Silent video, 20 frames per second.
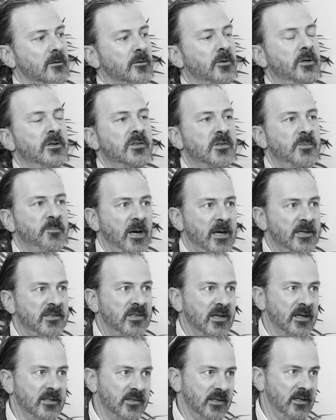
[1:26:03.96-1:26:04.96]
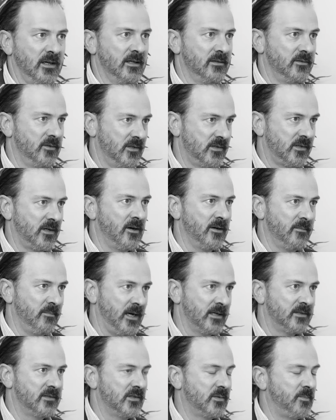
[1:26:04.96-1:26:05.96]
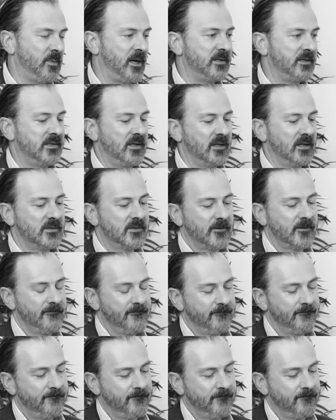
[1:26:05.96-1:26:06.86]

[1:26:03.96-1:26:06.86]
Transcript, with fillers: look at SpaceX again, just going back to SpaceX. Yep.